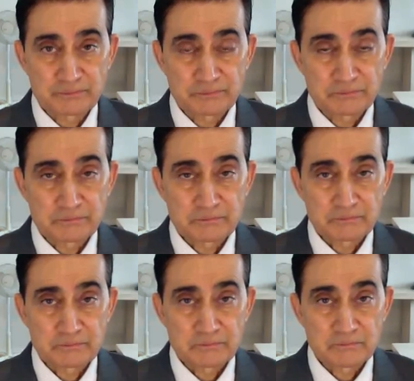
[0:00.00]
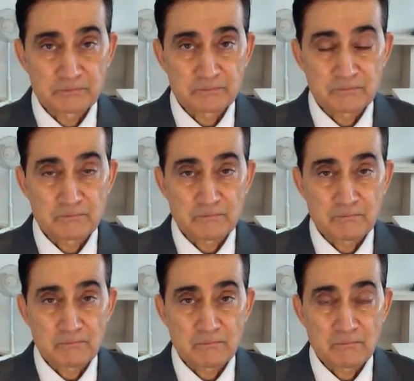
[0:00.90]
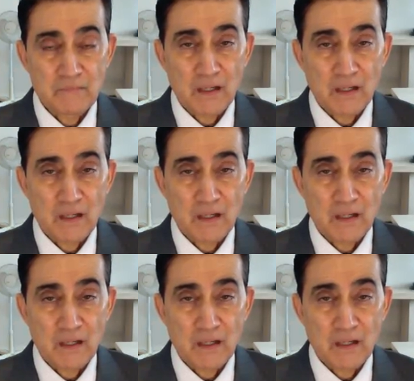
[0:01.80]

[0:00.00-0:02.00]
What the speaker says: (silence)